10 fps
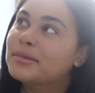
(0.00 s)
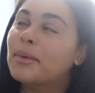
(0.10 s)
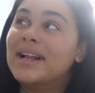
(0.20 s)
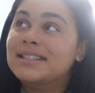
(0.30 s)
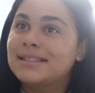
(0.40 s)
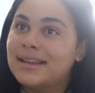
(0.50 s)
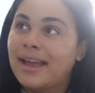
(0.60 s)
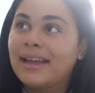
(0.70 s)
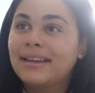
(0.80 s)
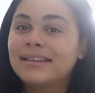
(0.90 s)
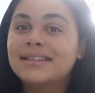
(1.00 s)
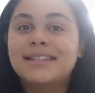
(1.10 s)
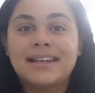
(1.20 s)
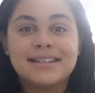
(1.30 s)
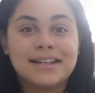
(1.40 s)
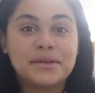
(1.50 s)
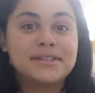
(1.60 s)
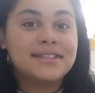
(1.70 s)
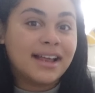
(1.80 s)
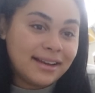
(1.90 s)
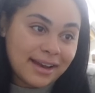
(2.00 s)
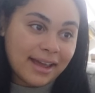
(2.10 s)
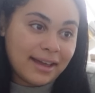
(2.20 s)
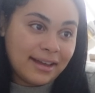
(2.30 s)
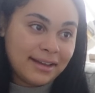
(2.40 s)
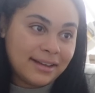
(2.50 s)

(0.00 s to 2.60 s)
Wednesday. Today's now Sunday.